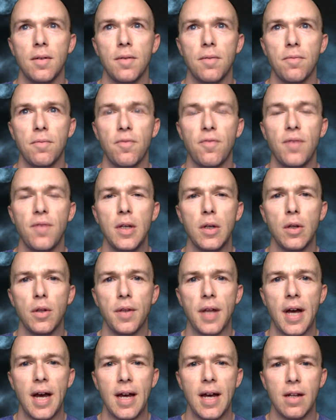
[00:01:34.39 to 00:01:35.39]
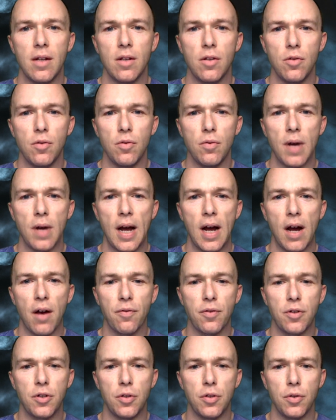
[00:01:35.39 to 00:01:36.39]
feel that you
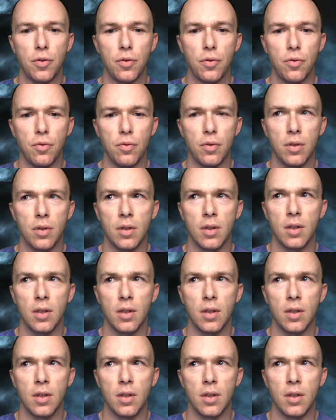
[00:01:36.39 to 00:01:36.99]
have to